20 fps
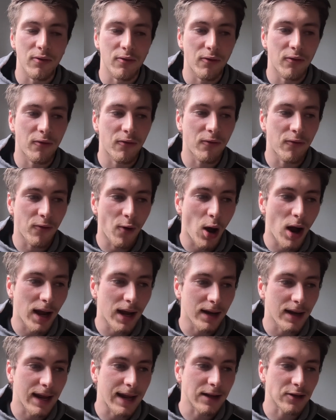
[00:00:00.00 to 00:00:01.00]

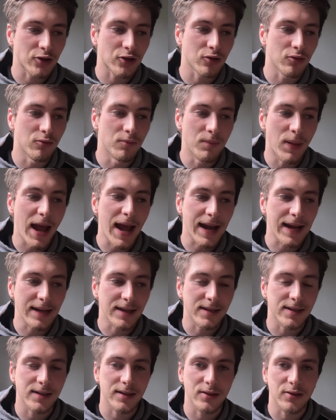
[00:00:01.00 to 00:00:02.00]
financial
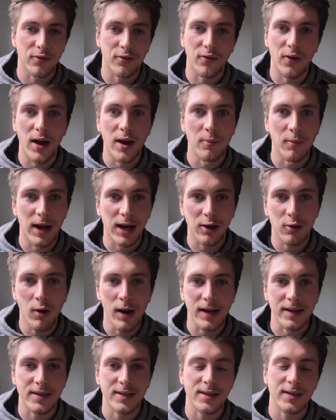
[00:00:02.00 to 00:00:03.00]
base to fund my
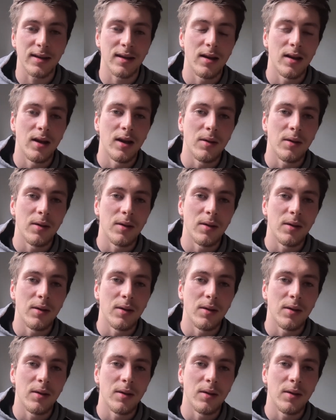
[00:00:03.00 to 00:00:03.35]
quest.